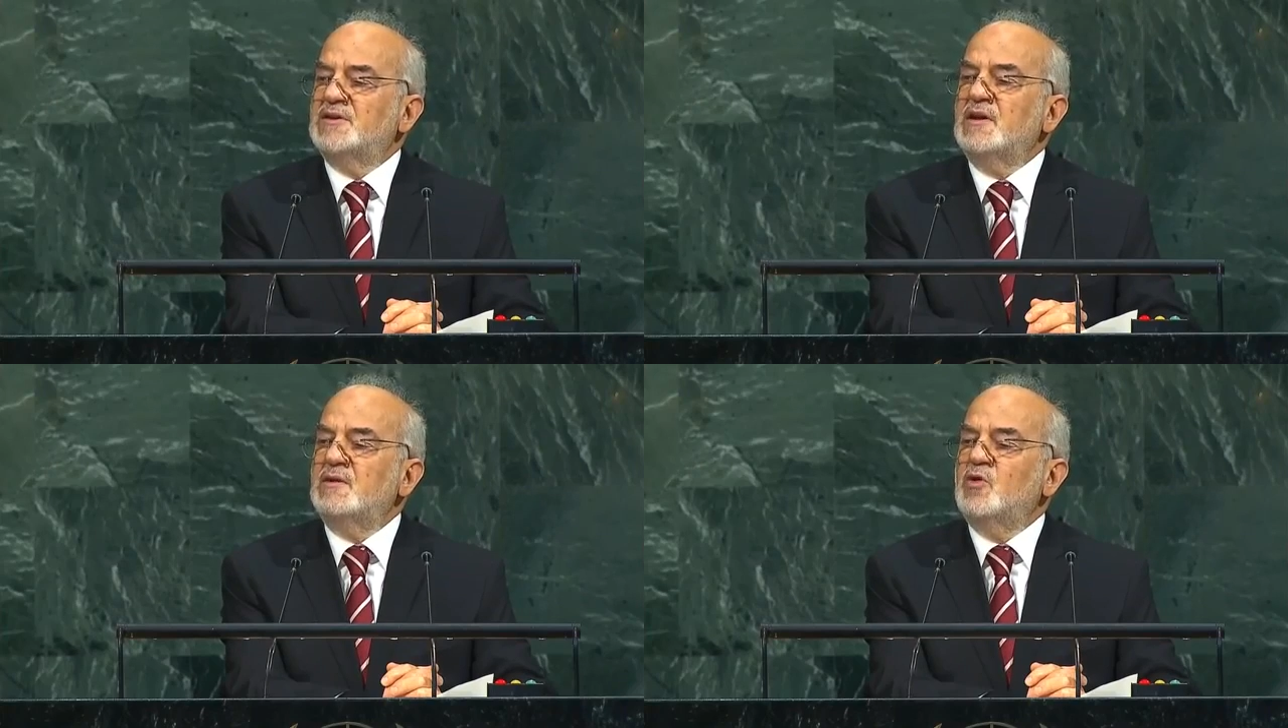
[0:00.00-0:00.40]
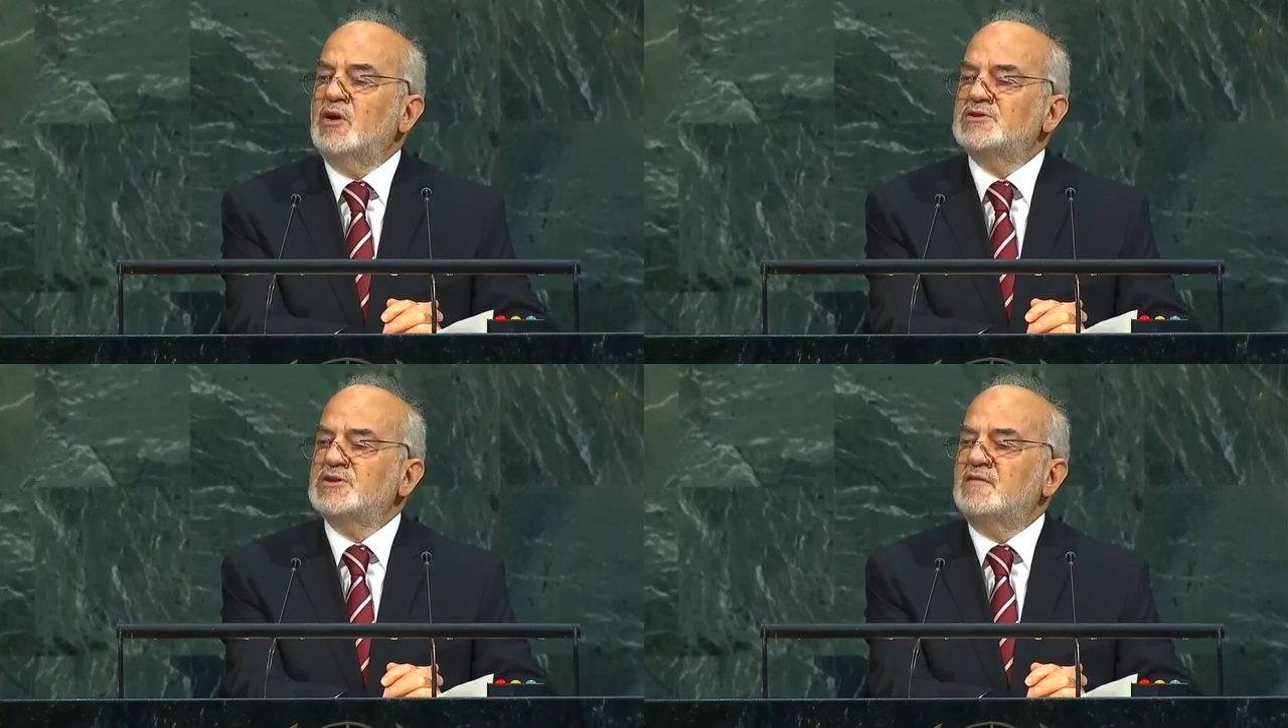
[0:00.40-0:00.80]

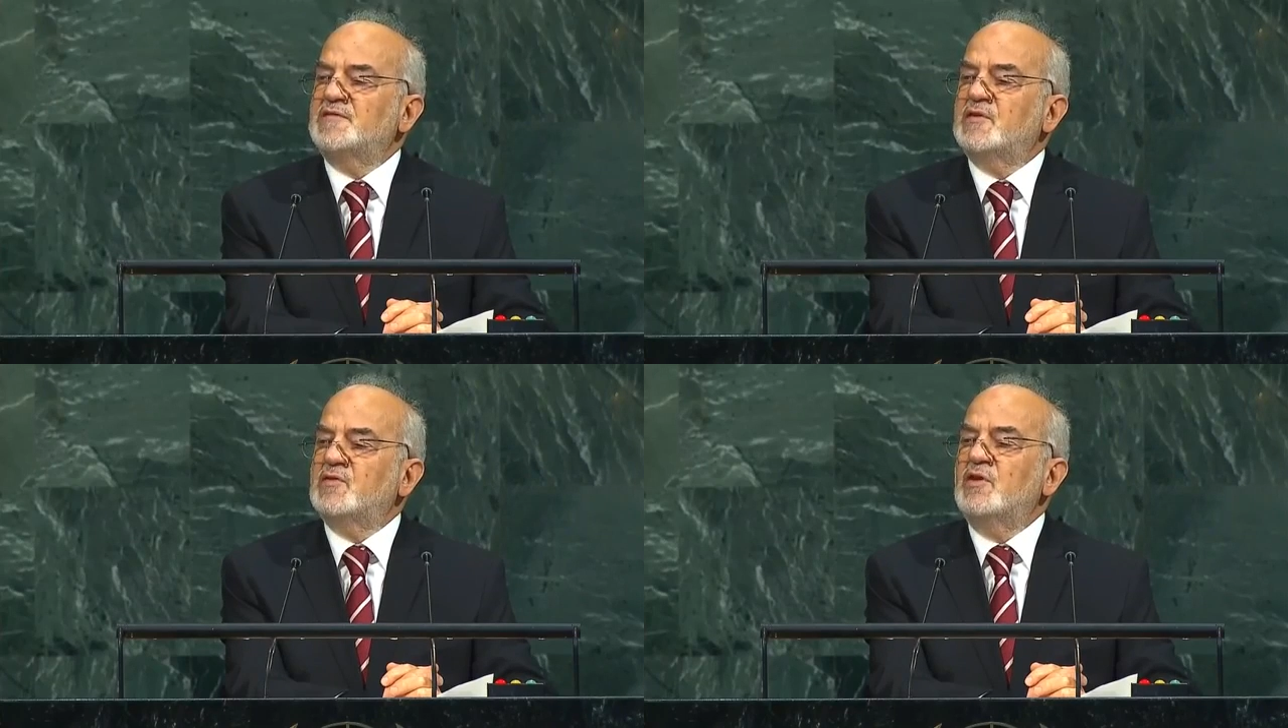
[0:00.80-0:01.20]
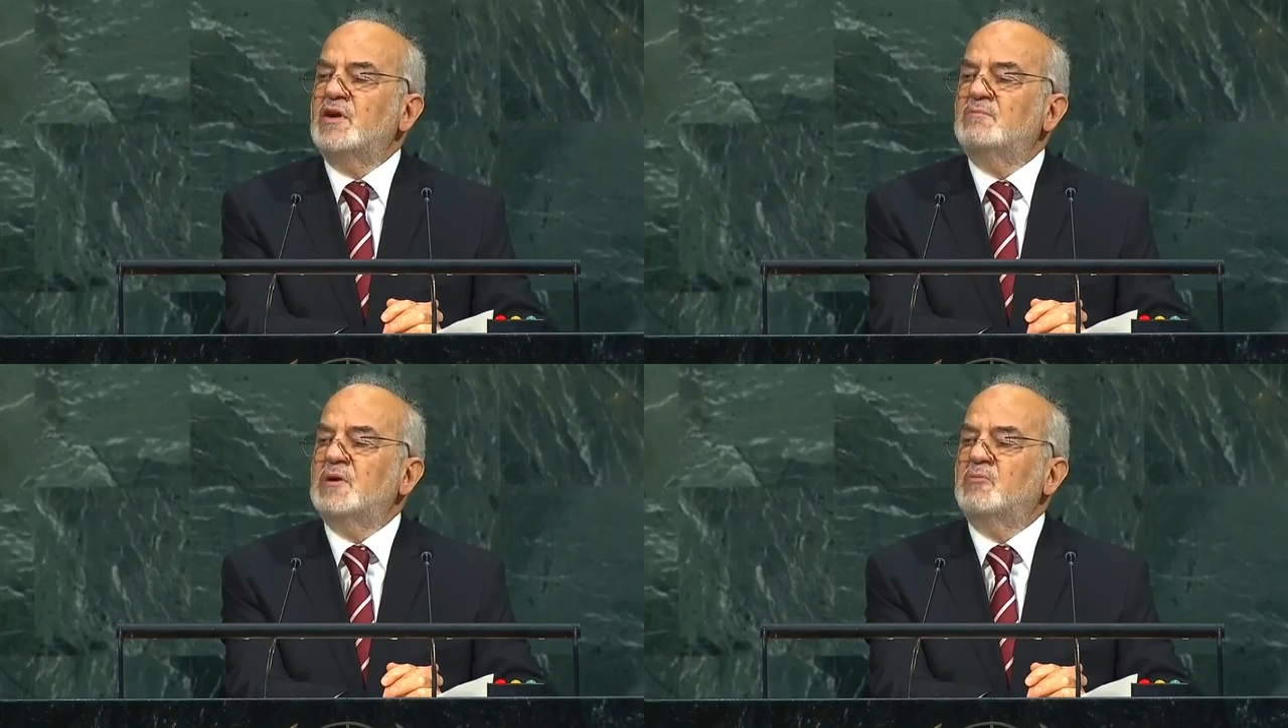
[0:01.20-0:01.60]
the people
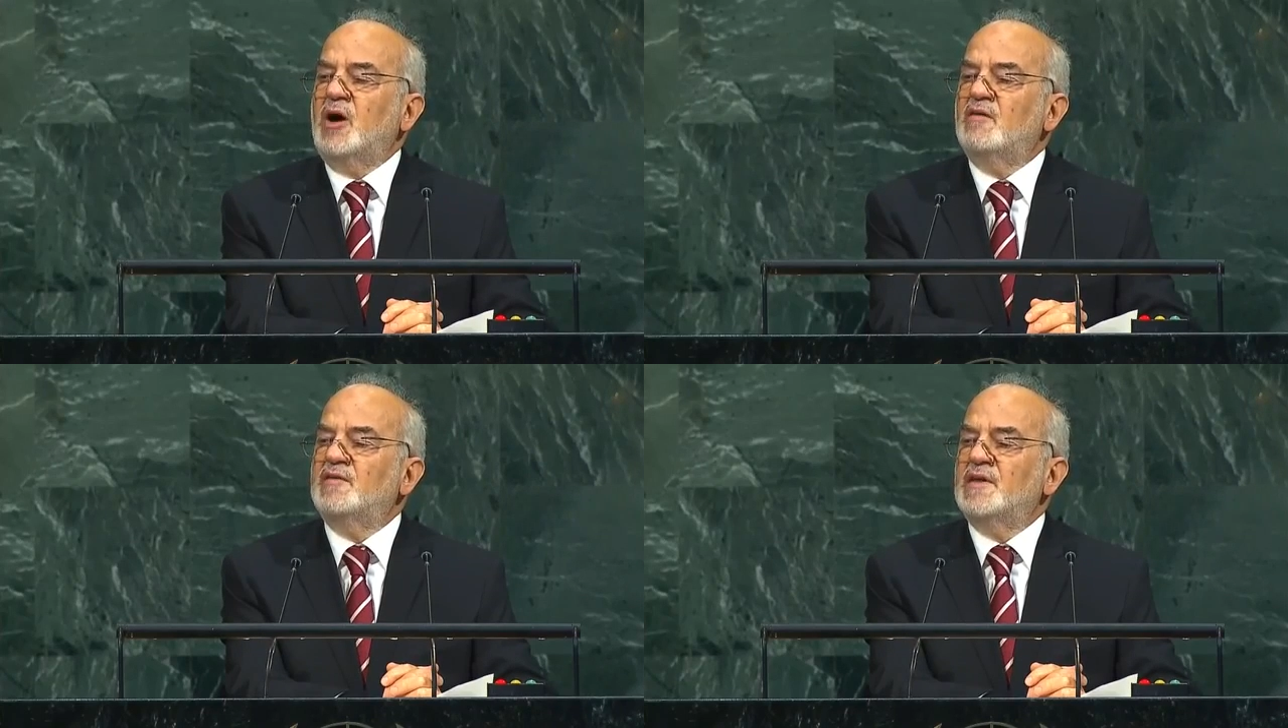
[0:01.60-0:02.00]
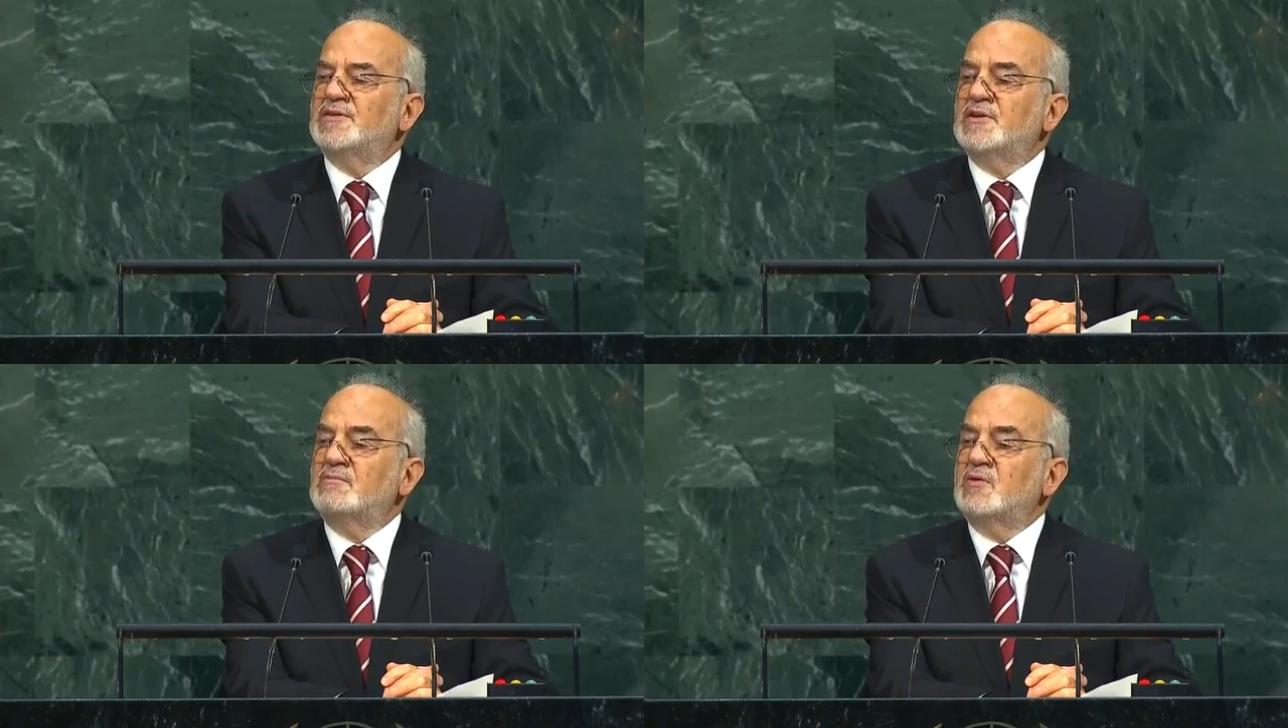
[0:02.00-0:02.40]
of the
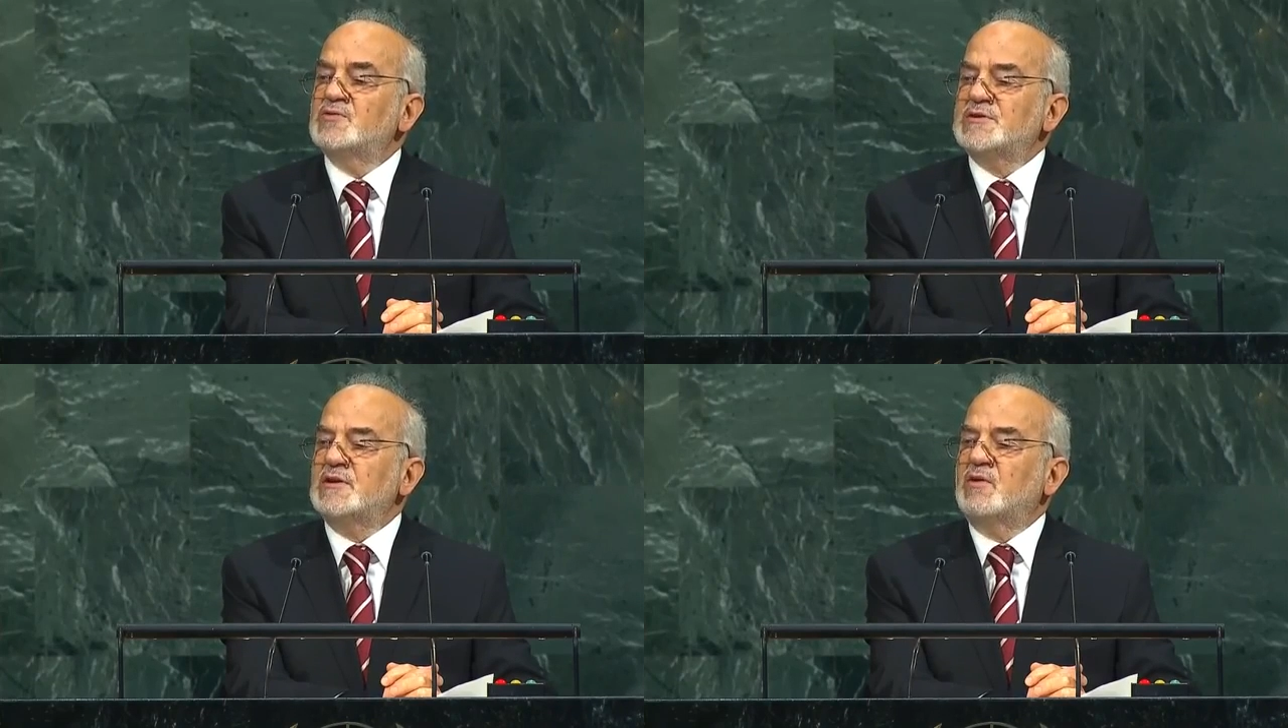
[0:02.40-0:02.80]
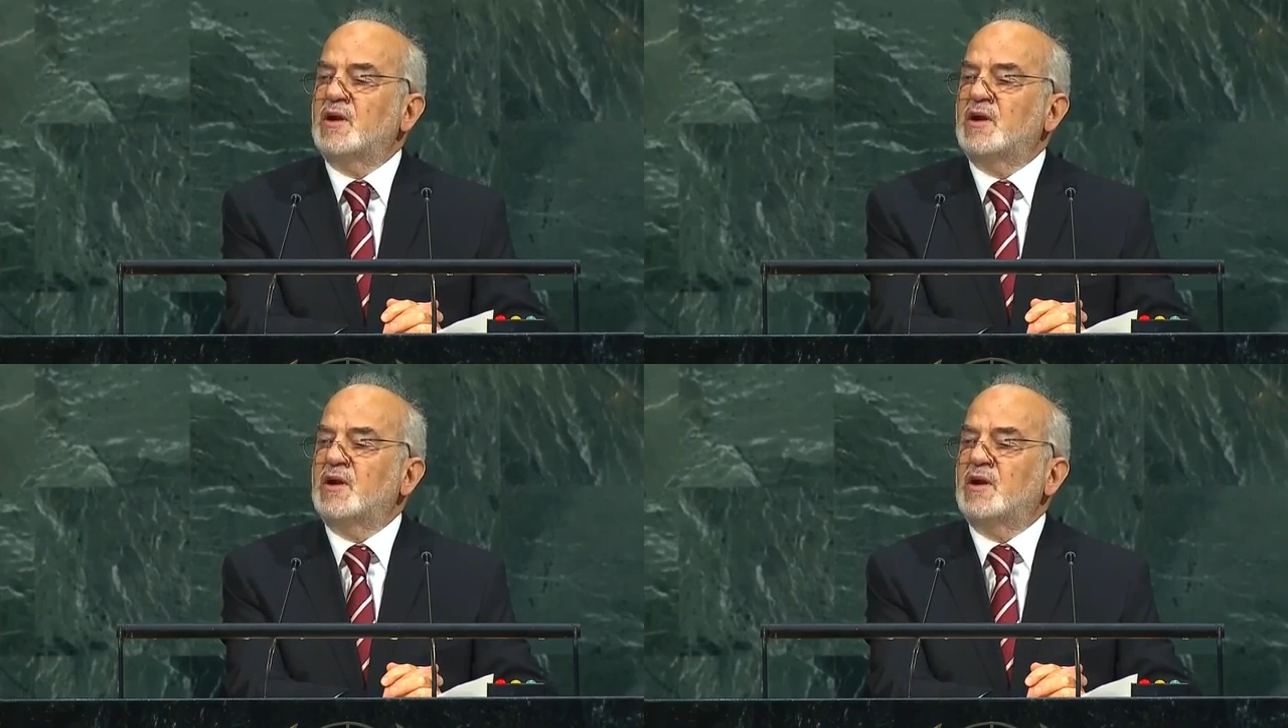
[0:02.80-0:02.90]
south